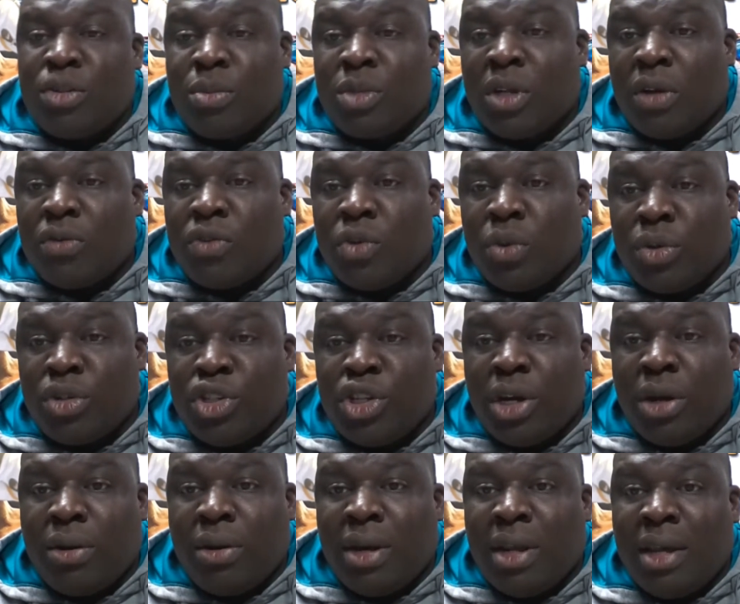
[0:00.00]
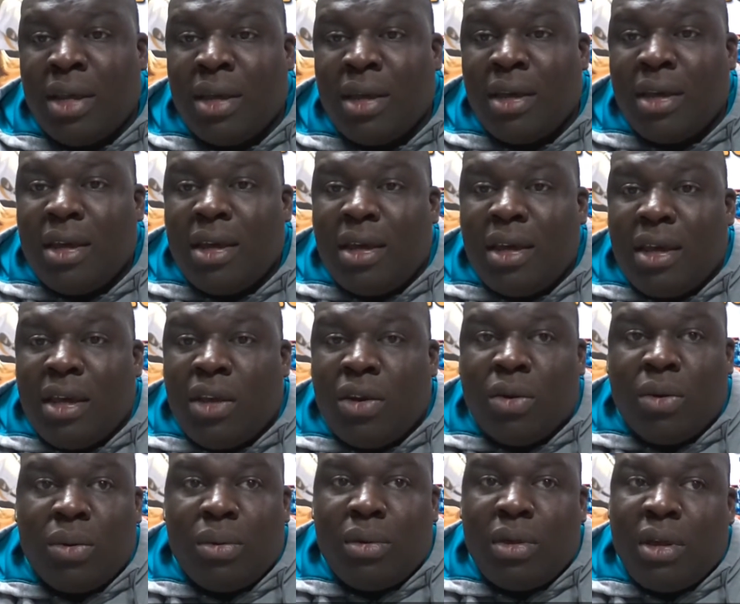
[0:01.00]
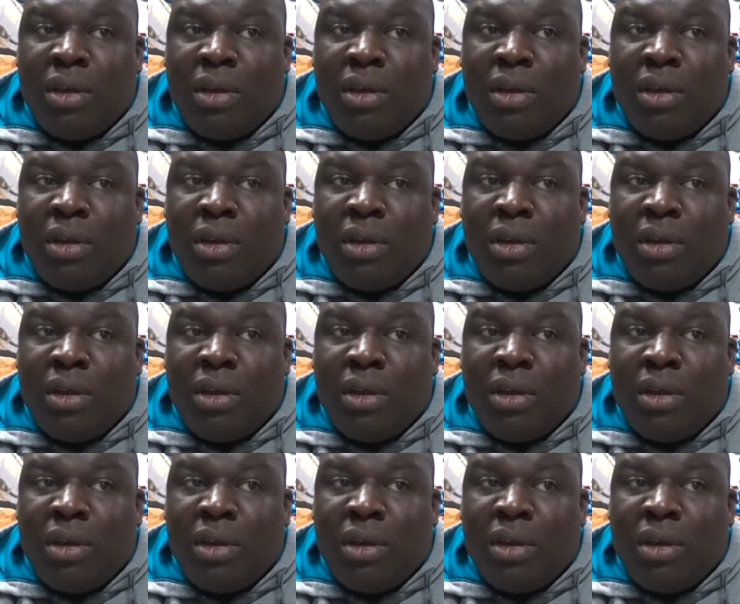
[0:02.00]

themselves to a charity. You know,